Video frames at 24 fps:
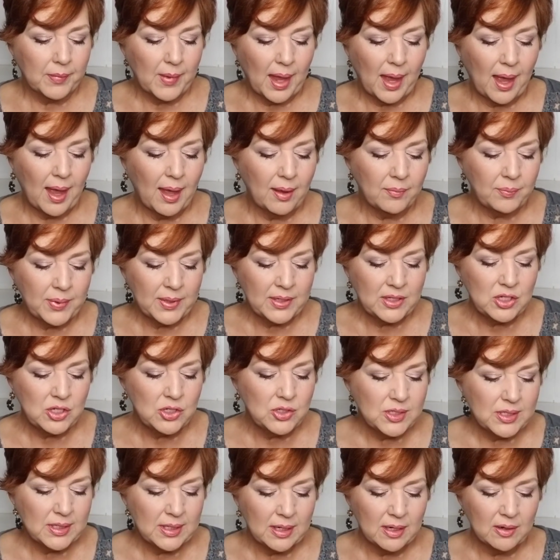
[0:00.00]
I've been
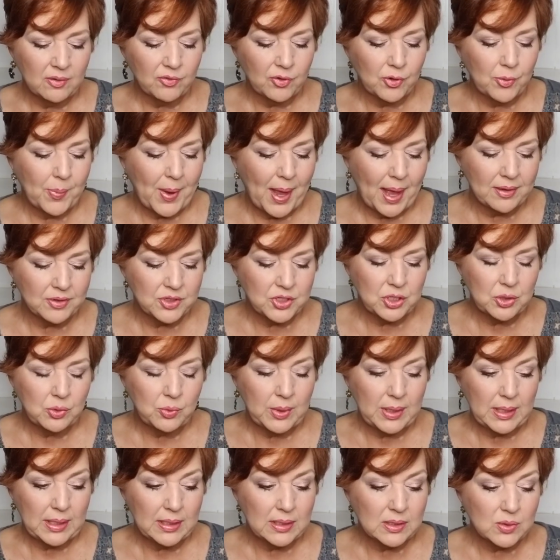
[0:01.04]
using it for about 2
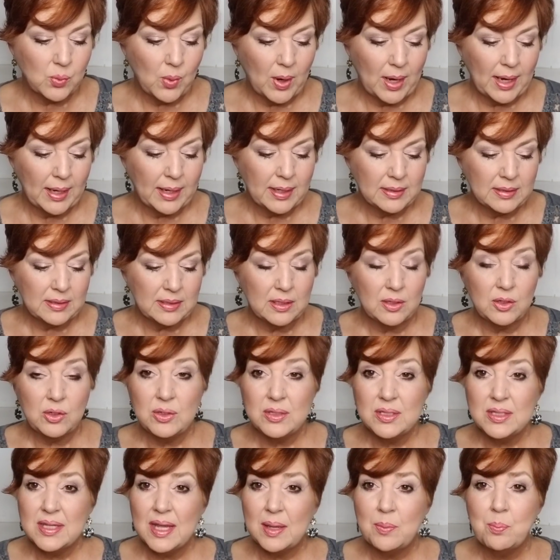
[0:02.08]
weeks. What I can tell you
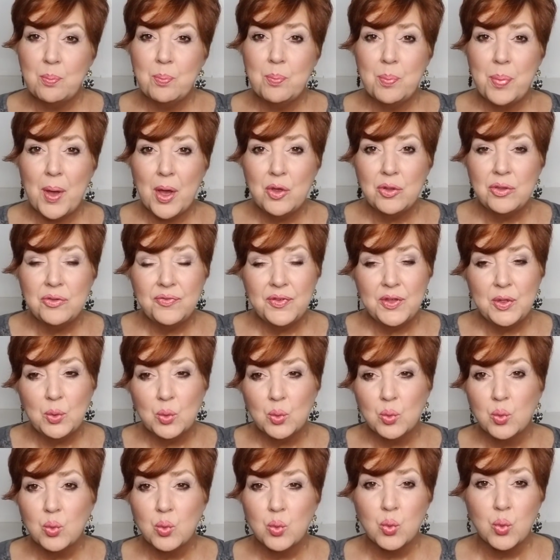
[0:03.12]
is they both
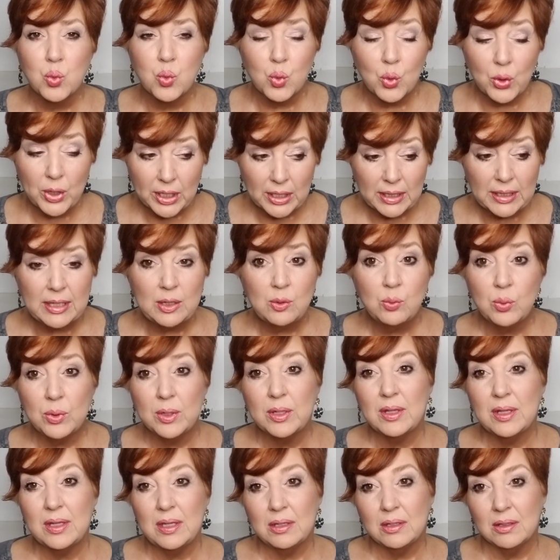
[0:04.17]
feel really,
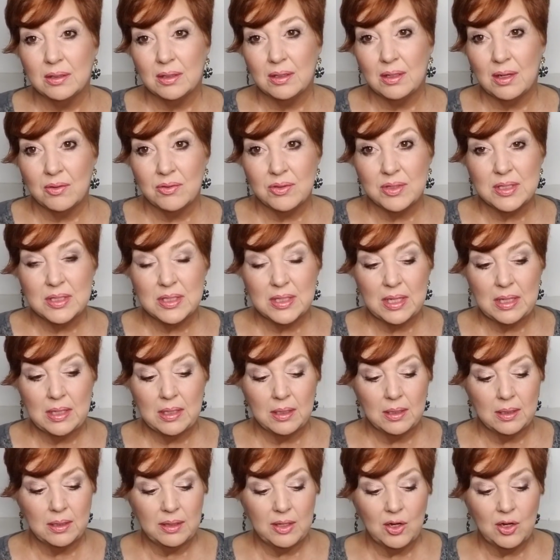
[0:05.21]
really good on the skin.